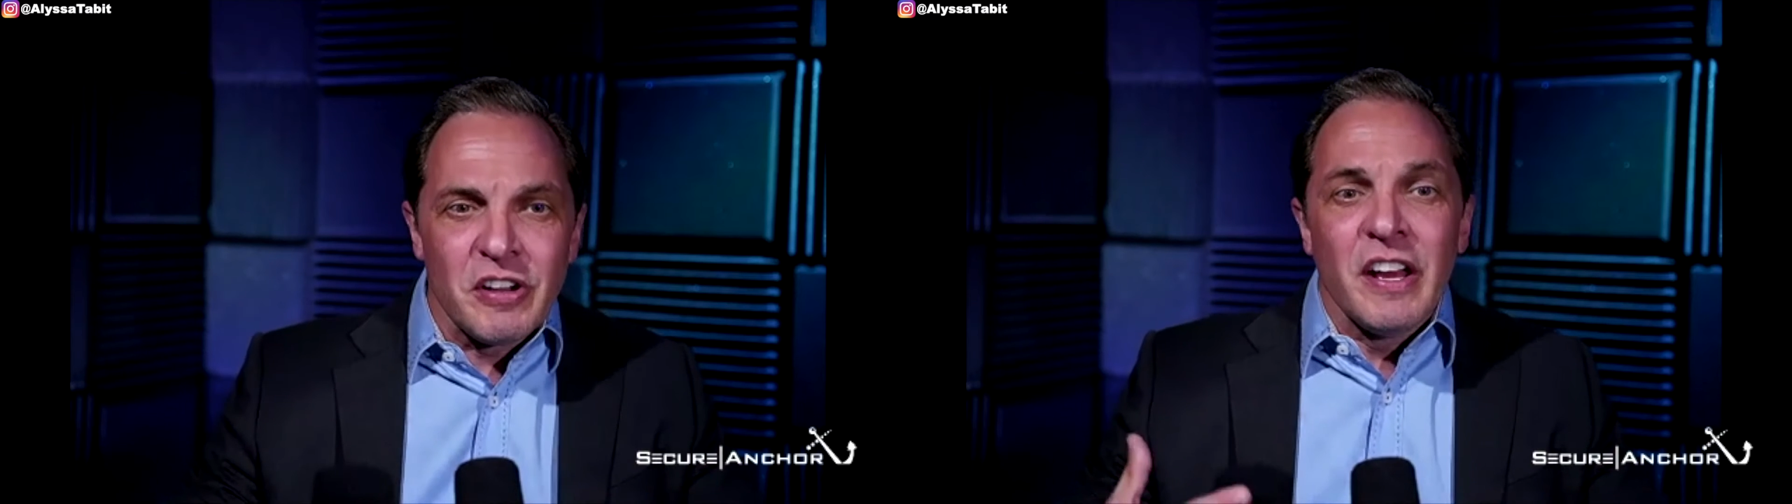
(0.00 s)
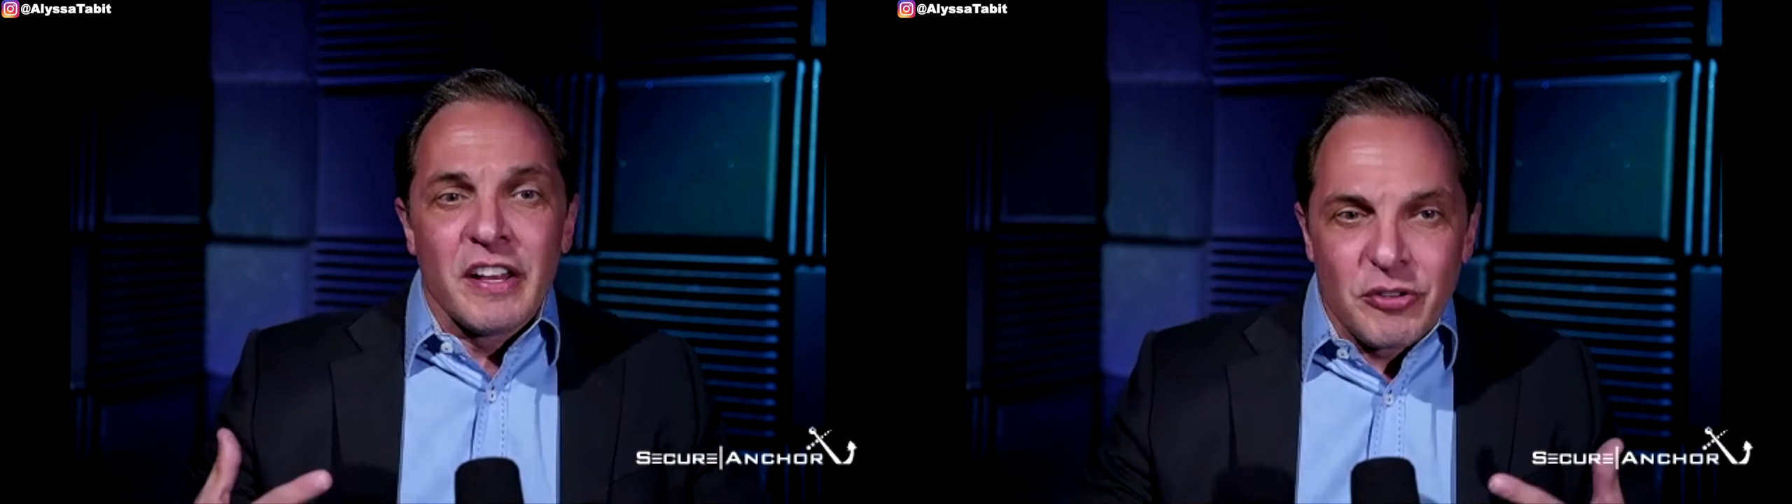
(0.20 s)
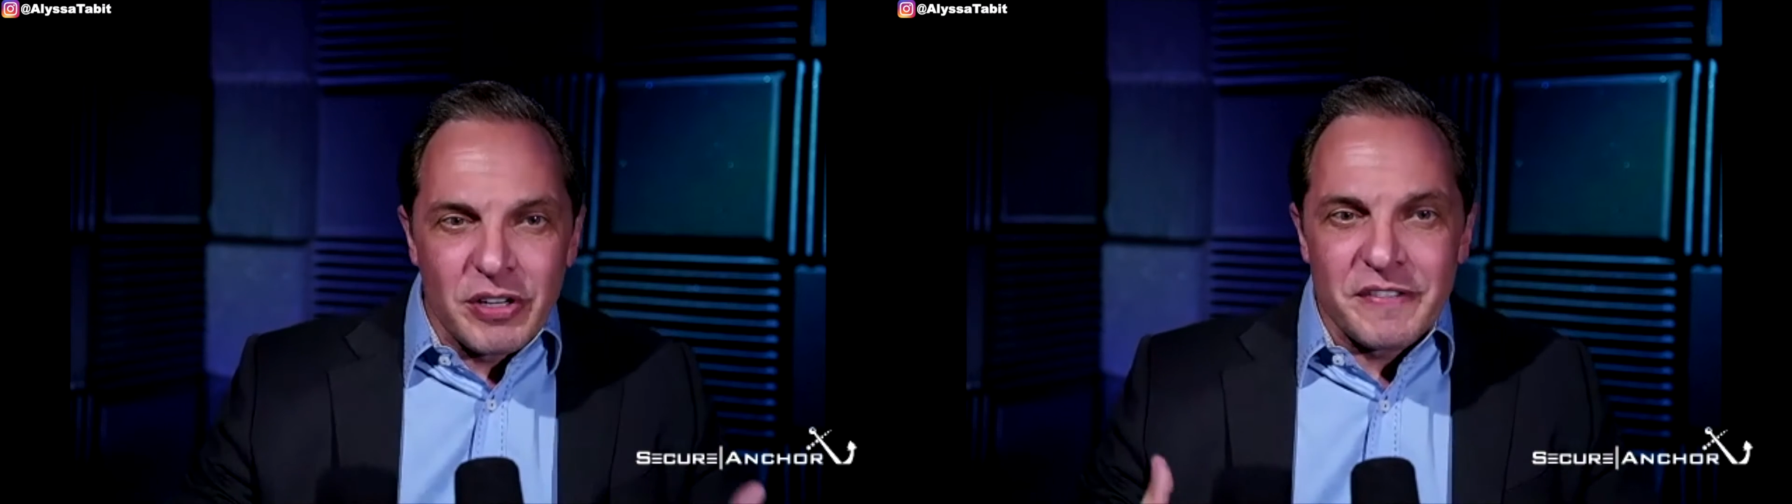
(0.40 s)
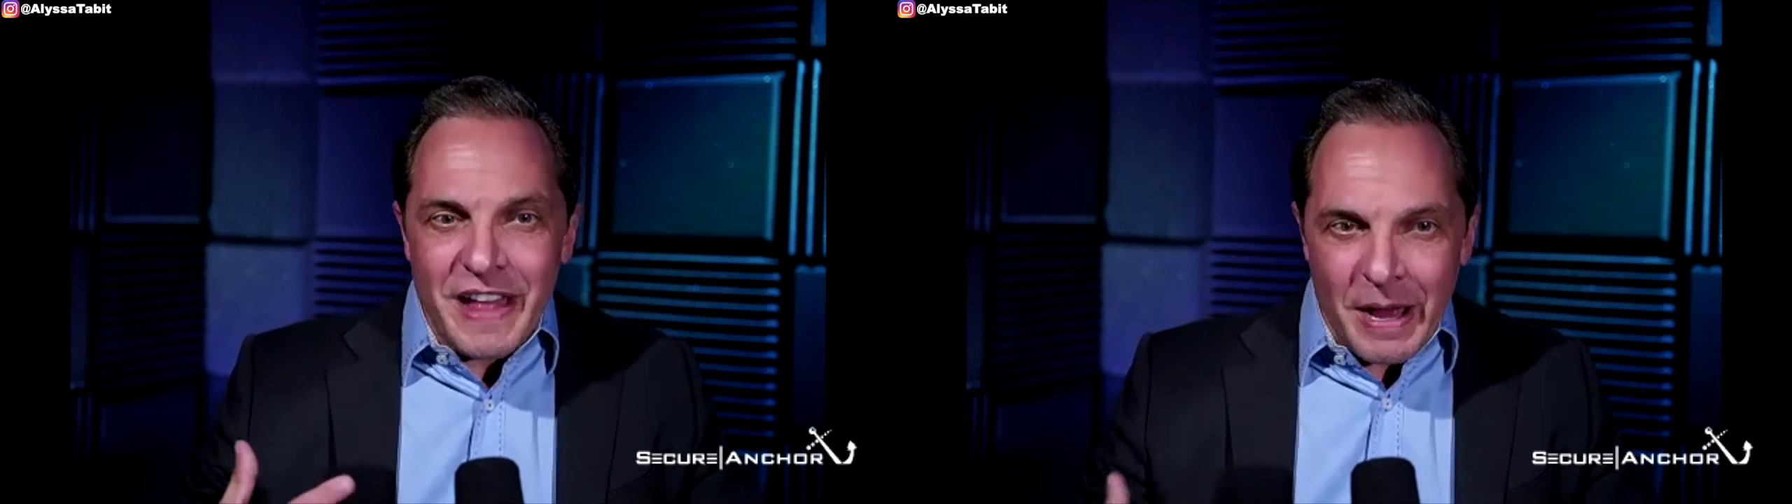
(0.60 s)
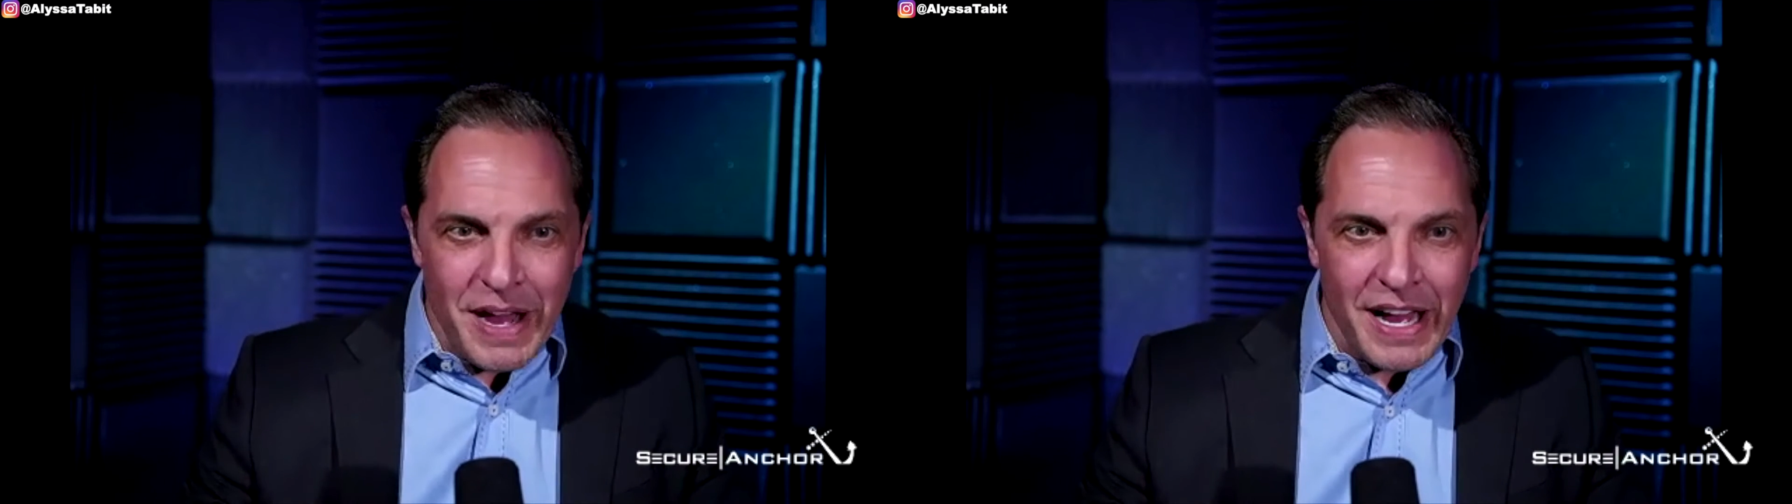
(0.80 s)
thought of that
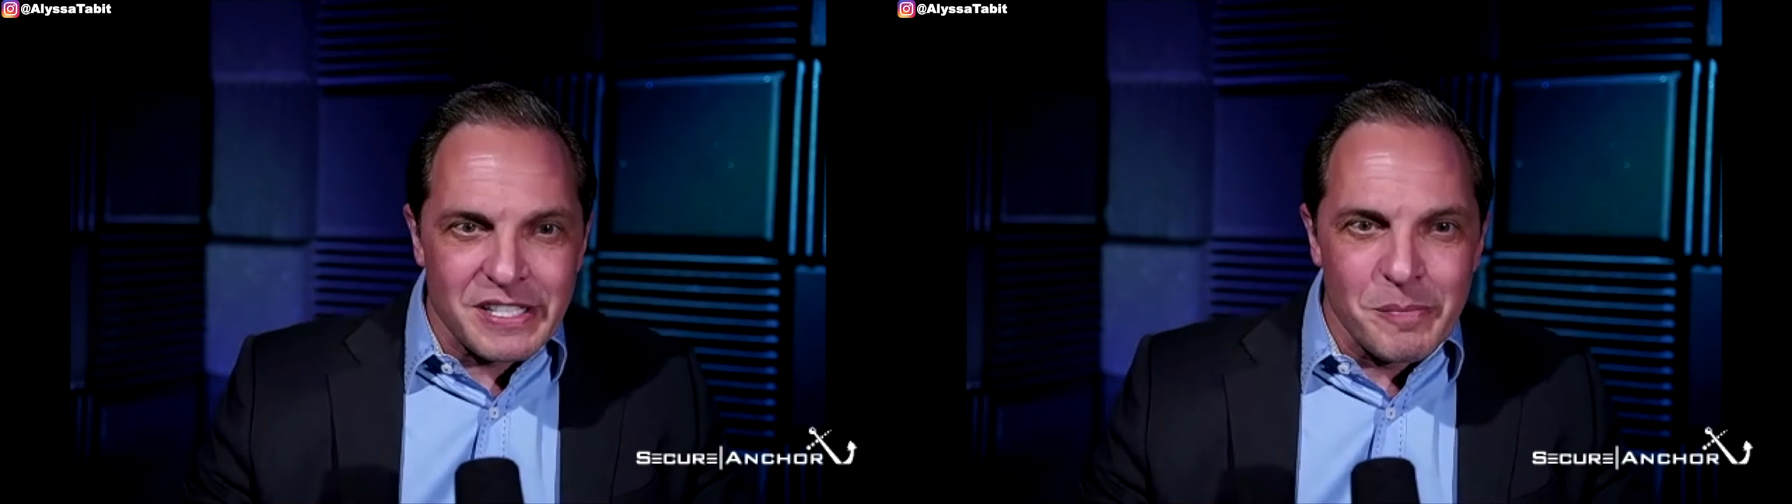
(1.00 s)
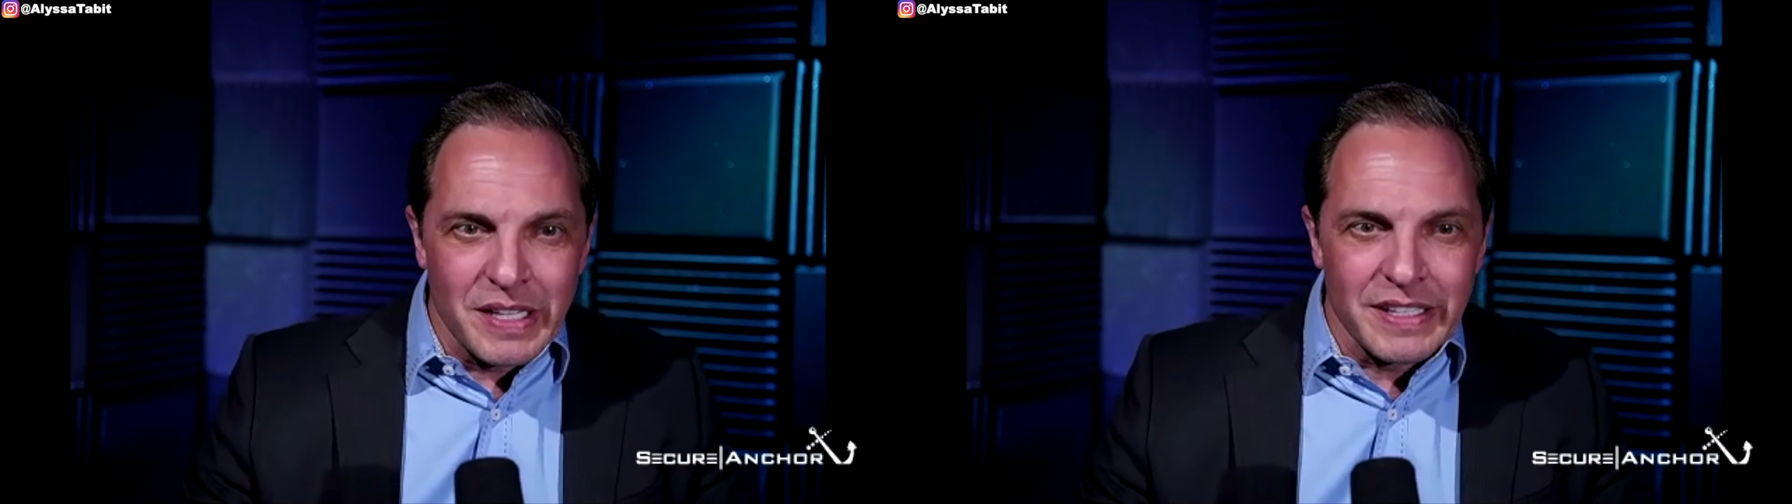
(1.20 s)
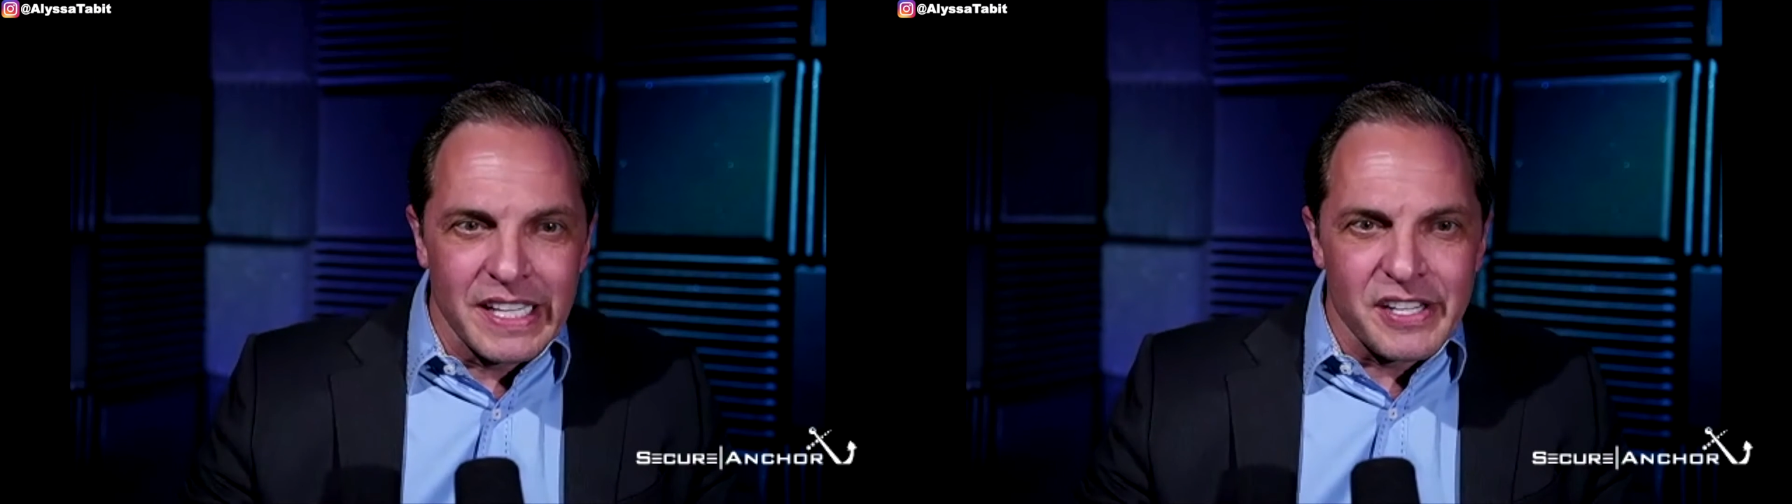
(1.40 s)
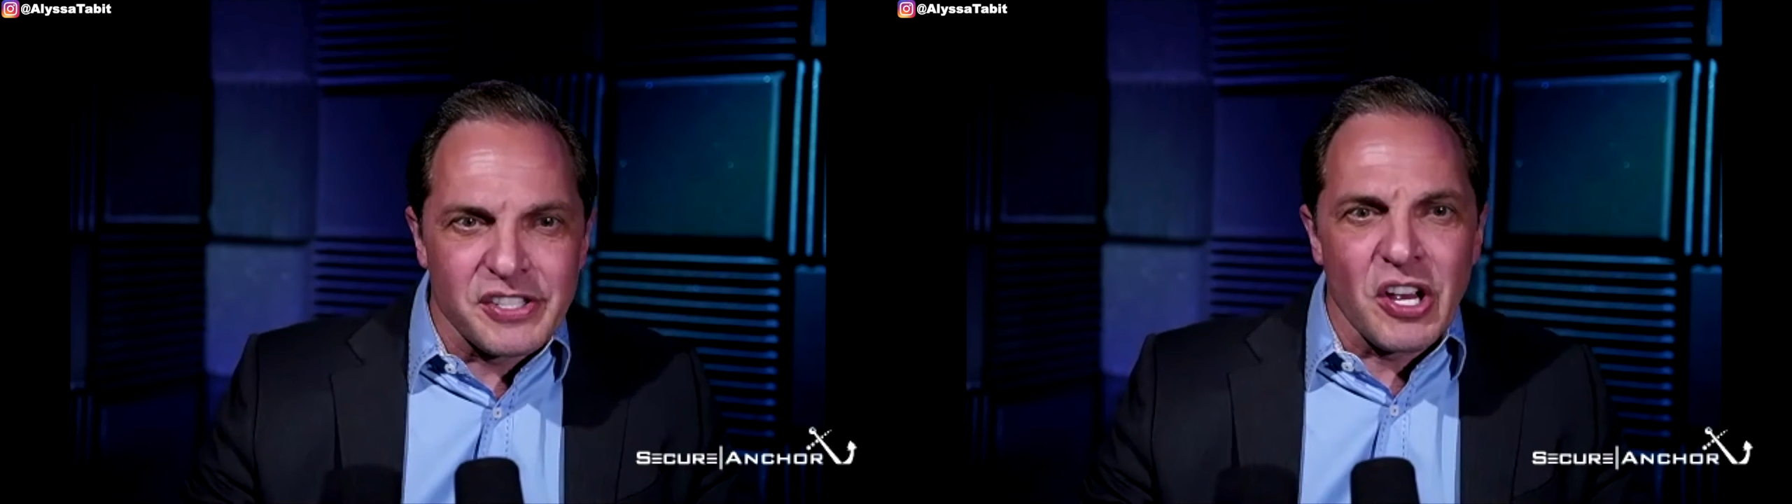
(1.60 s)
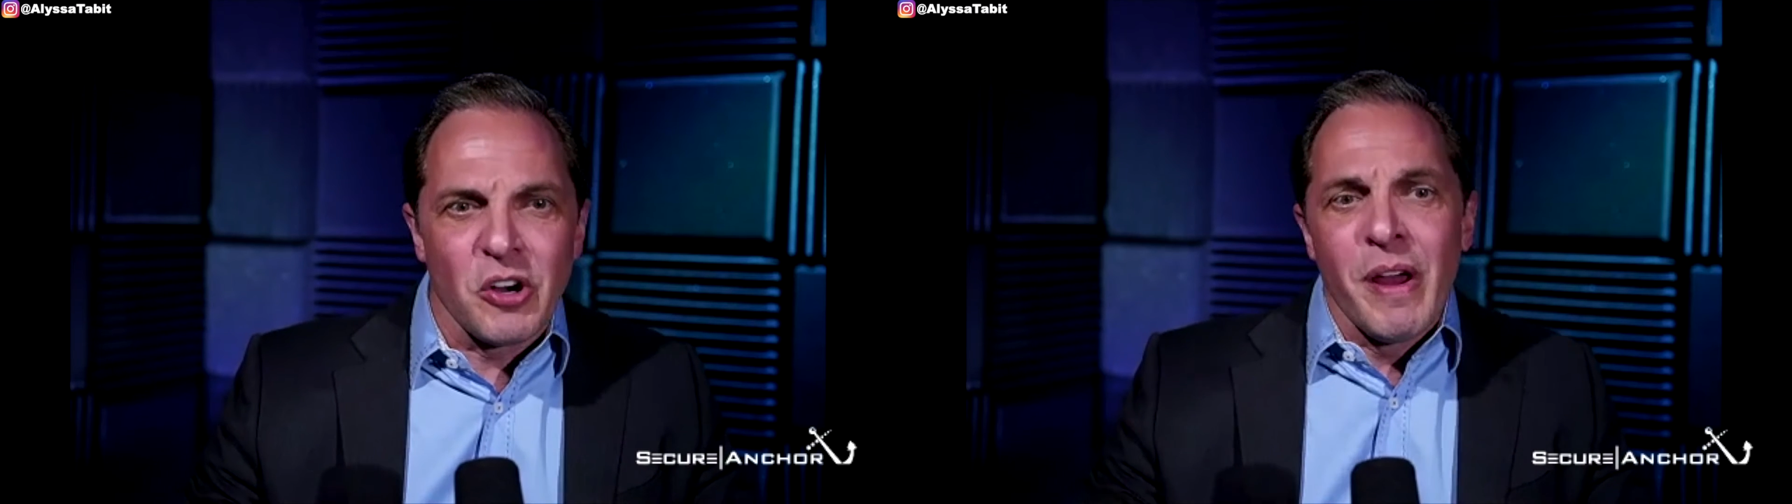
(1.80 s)
possibility. So